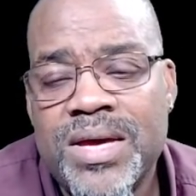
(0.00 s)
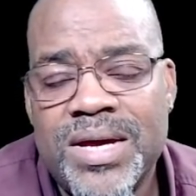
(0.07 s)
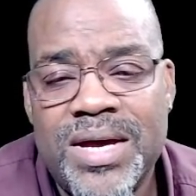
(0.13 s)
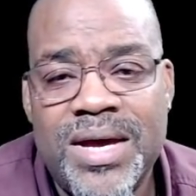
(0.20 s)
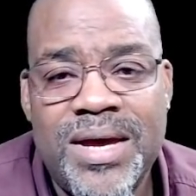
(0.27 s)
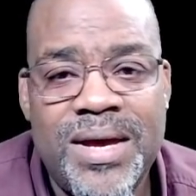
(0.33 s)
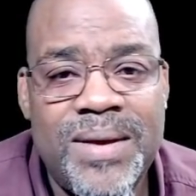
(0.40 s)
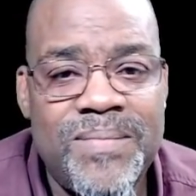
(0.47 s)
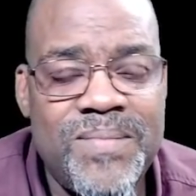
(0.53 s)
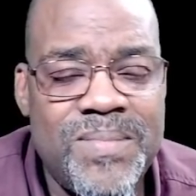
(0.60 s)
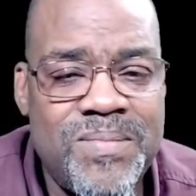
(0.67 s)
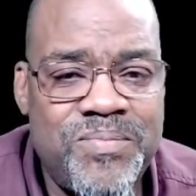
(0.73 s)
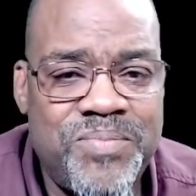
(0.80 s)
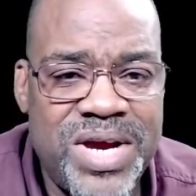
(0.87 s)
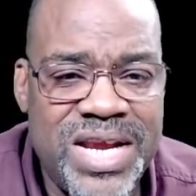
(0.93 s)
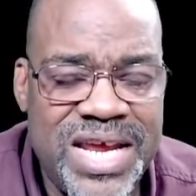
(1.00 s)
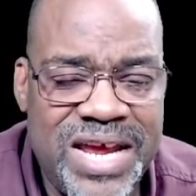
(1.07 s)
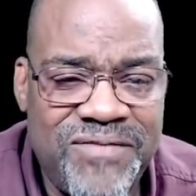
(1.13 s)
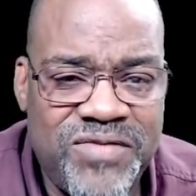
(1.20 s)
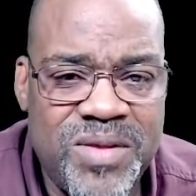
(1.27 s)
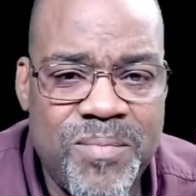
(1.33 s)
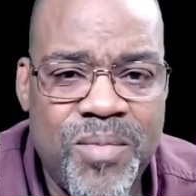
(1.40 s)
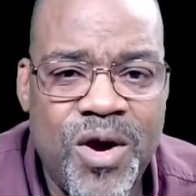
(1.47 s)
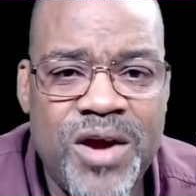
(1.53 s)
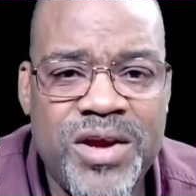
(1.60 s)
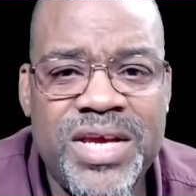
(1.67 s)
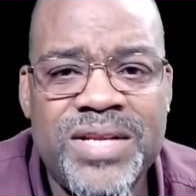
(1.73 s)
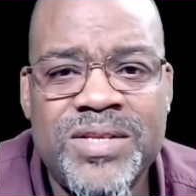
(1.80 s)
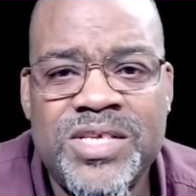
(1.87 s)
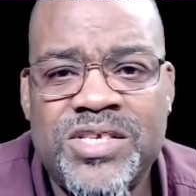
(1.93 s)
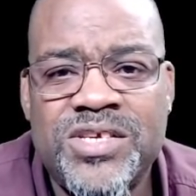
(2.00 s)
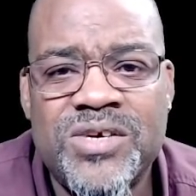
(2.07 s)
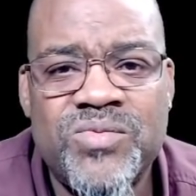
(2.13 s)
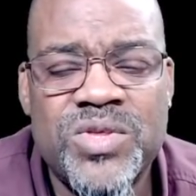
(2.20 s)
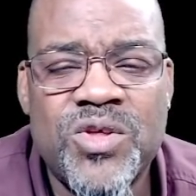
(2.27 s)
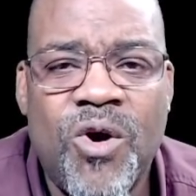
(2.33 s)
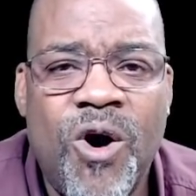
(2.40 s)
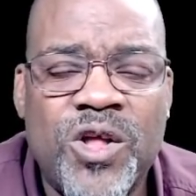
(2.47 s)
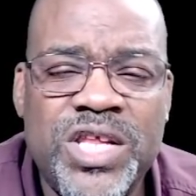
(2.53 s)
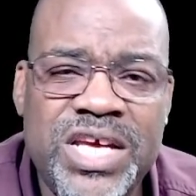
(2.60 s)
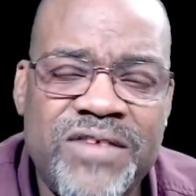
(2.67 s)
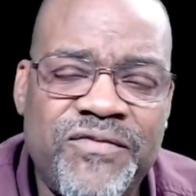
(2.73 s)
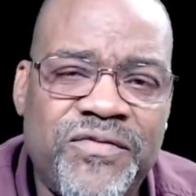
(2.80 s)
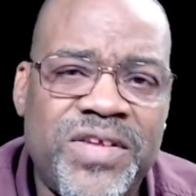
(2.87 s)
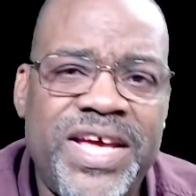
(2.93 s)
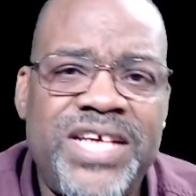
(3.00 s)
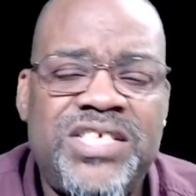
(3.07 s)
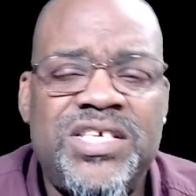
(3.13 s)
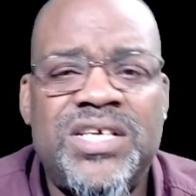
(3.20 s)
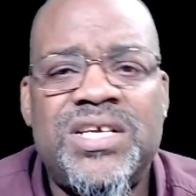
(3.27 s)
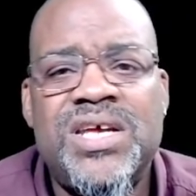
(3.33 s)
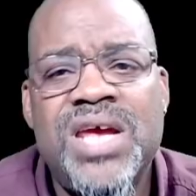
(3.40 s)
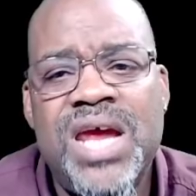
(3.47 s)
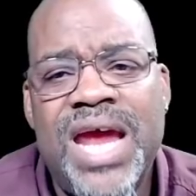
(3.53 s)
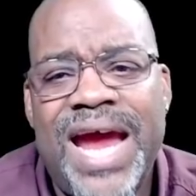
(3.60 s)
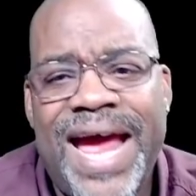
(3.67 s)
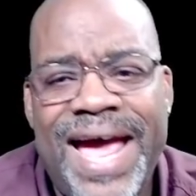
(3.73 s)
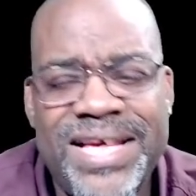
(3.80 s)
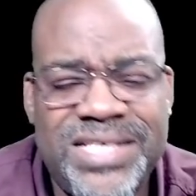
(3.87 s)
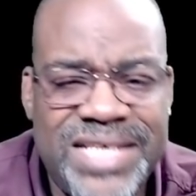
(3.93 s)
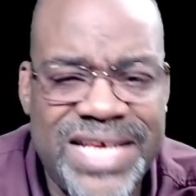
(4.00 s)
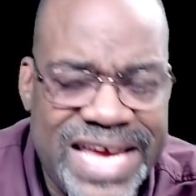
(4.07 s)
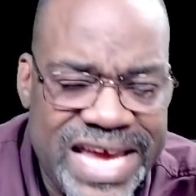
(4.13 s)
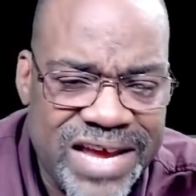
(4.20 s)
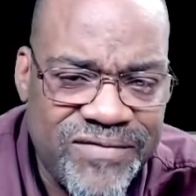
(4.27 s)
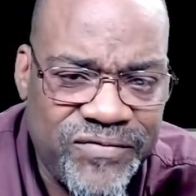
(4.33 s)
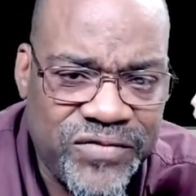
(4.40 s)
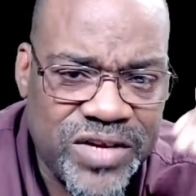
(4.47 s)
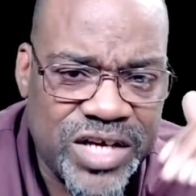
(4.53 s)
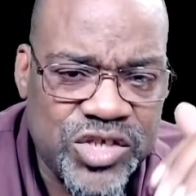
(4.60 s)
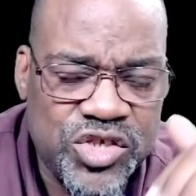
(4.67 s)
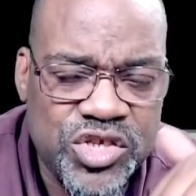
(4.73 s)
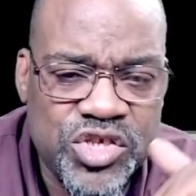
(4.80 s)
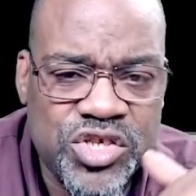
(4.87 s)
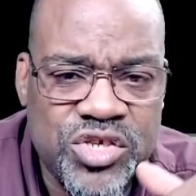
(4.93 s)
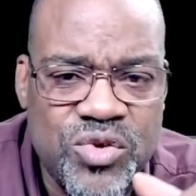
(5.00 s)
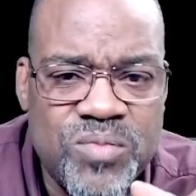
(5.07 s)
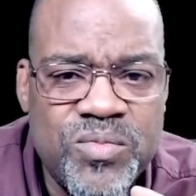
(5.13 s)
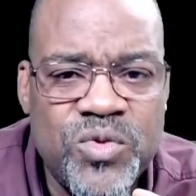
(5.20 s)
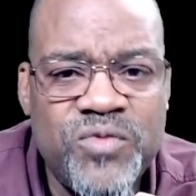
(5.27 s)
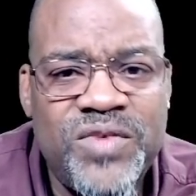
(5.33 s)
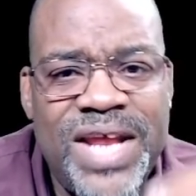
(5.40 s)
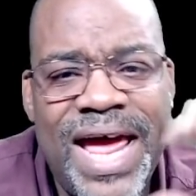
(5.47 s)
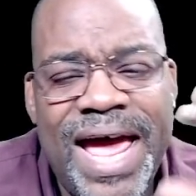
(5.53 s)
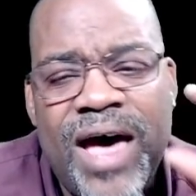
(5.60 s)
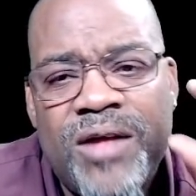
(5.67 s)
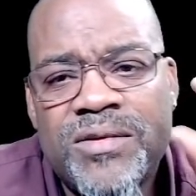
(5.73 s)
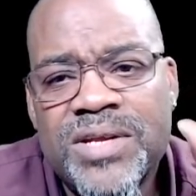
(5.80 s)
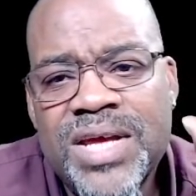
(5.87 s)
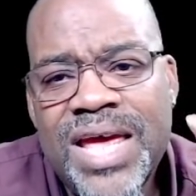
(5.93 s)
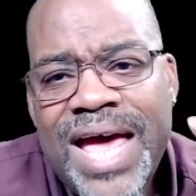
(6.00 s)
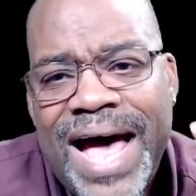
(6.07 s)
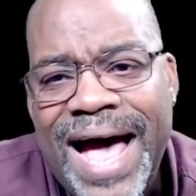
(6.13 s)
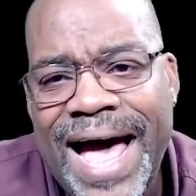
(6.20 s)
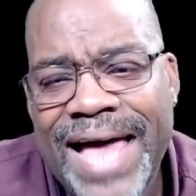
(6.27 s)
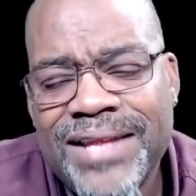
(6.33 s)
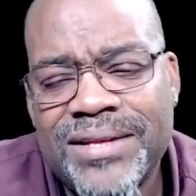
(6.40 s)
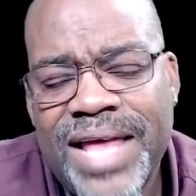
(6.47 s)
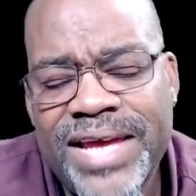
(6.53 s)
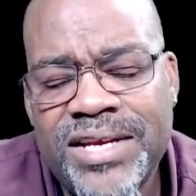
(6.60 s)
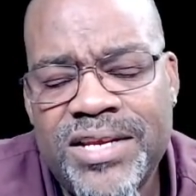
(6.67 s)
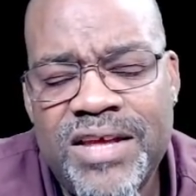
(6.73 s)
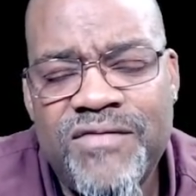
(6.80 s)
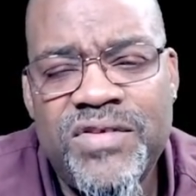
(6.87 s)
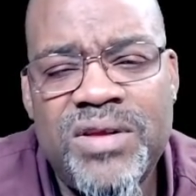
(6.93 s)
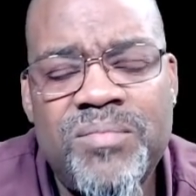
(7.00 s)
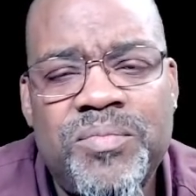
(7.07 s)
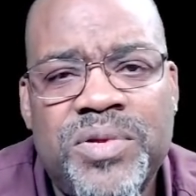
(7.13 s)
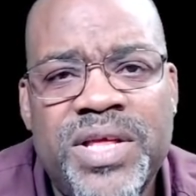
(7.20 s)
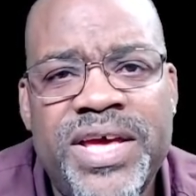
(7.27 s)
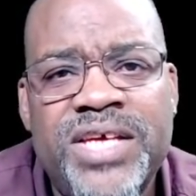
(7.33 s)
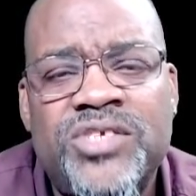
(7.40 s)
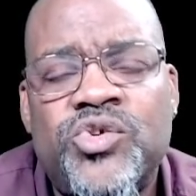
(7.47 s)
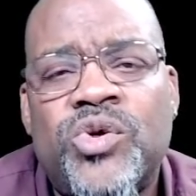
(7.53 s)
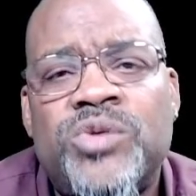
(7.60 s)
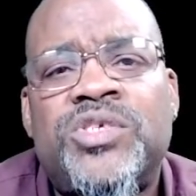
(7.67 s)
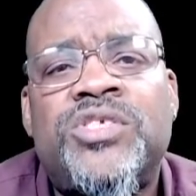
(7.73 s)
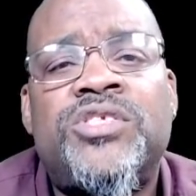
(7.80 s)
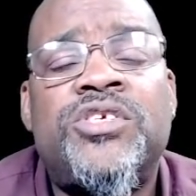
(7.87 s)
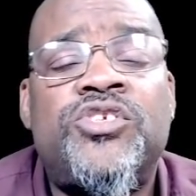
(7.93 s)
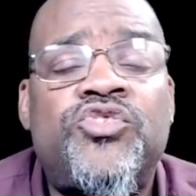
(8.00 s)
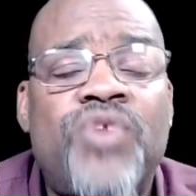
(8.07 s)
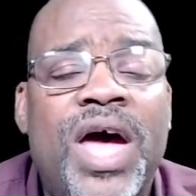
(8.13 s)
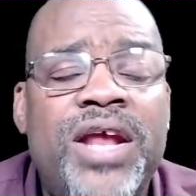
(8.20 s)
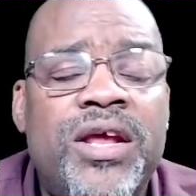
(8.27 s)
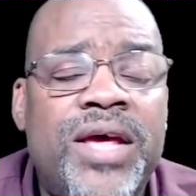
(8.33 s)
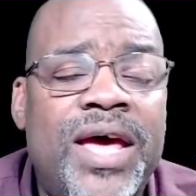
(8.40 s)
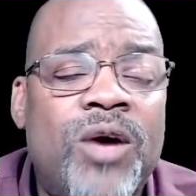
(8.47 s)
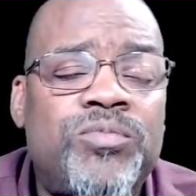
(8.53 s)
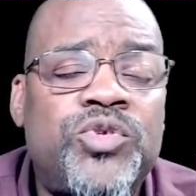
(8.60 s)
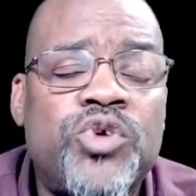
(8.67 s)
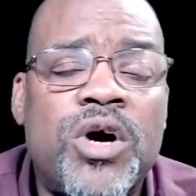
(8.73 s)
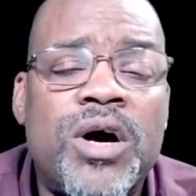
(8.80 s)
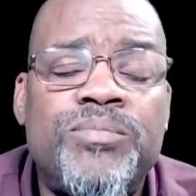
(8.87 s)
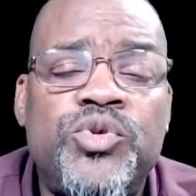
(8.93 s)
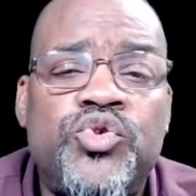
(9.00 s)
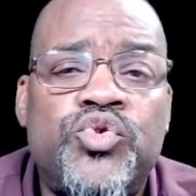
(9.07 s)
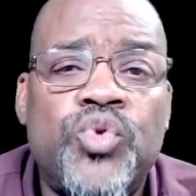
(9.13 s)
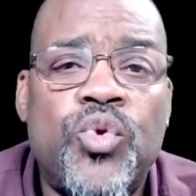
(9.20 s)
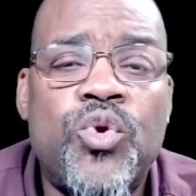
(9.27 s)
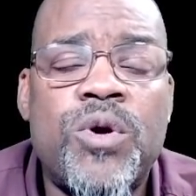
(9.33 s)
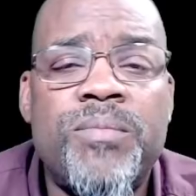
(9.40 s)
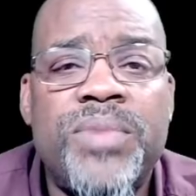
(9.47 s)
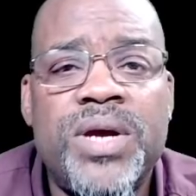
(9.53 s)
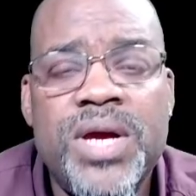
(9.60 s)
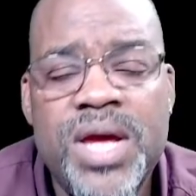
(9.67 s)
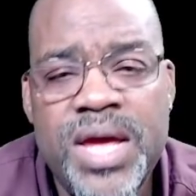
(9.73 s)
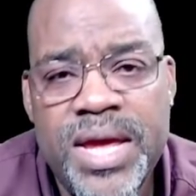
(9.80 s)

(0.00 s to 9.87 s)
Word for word: Um, but if the market still with all the inflation has the influx to still move down, I like dividend plays to, to try to help to absorb